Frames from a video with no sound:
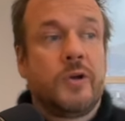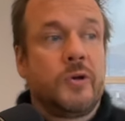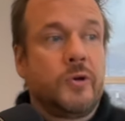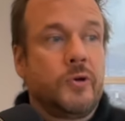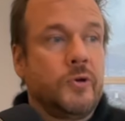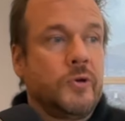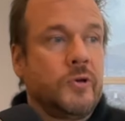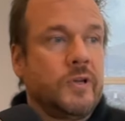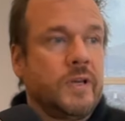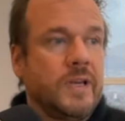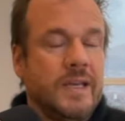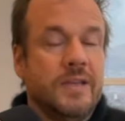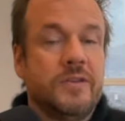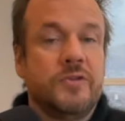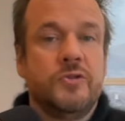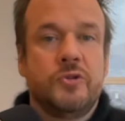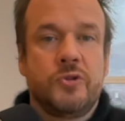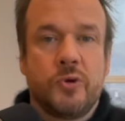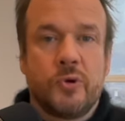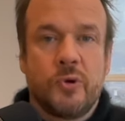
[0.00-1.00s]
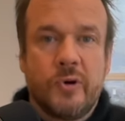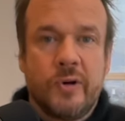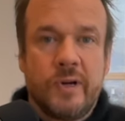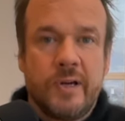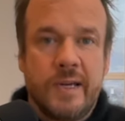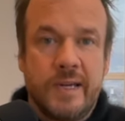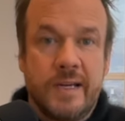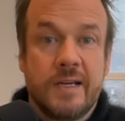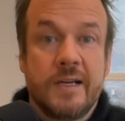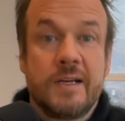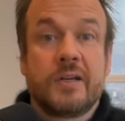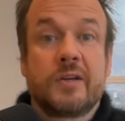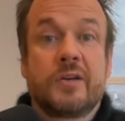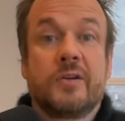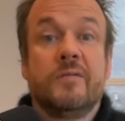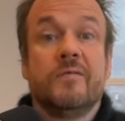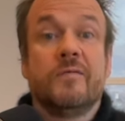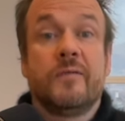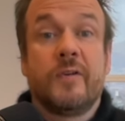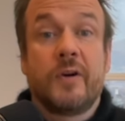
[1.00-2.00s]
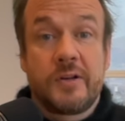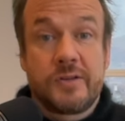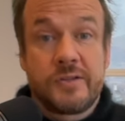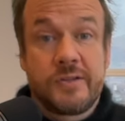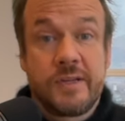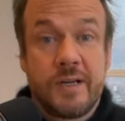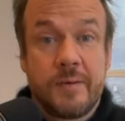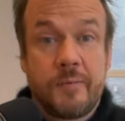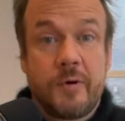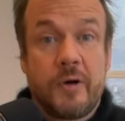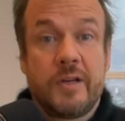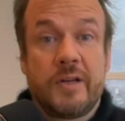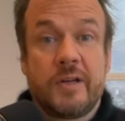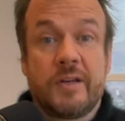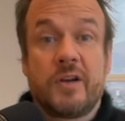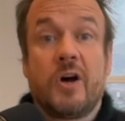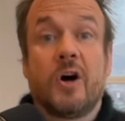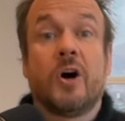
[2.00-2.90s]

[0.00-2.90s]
who enjoy conversing about it,